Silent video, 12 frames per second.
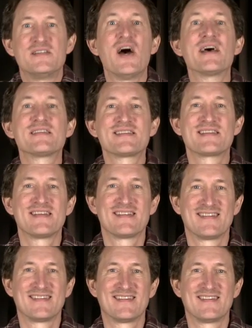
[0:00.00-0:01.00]
dust
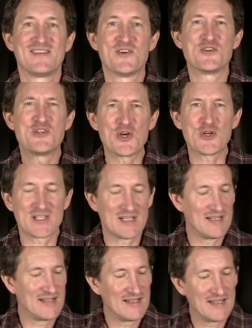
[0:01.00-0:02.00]
or dirt
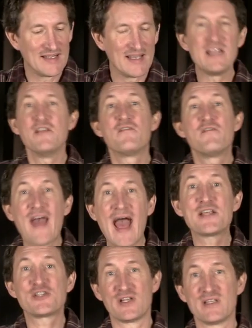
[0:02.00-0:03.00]
and he
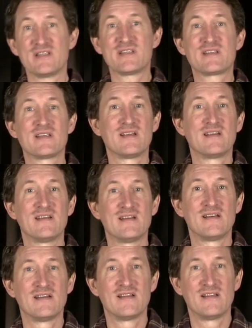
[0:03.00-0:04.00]
fashions
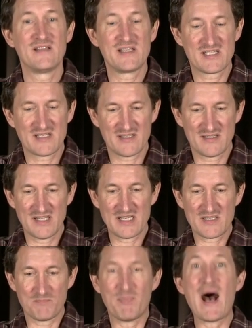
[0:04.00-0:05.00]
this,
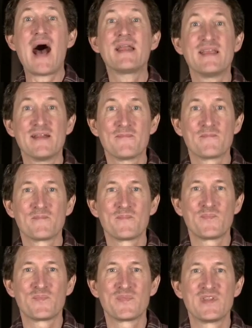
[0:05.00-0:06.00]
this body,
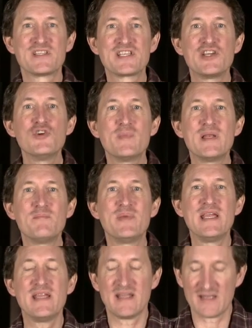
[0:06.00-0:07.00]
this human
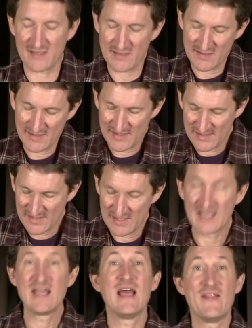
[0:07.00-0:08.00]
being.
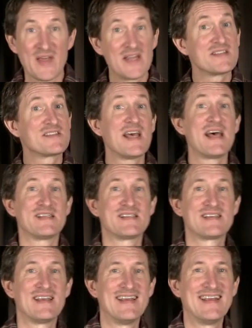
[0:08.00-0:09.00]
And then it
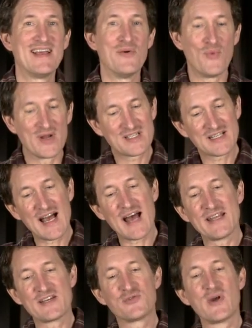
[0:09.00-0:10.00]
says, and once
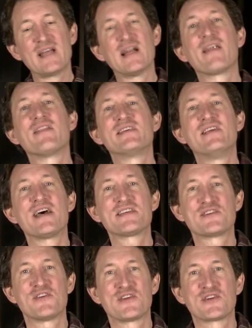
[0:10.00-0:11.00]
God had created out of the
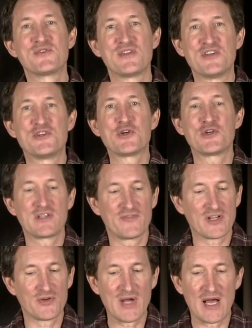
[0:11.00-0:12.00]
dust or the, the dirt of
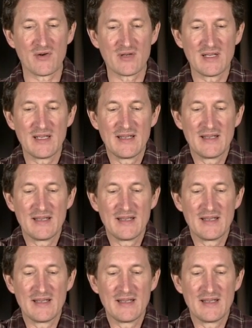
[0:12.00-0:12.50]
the ground,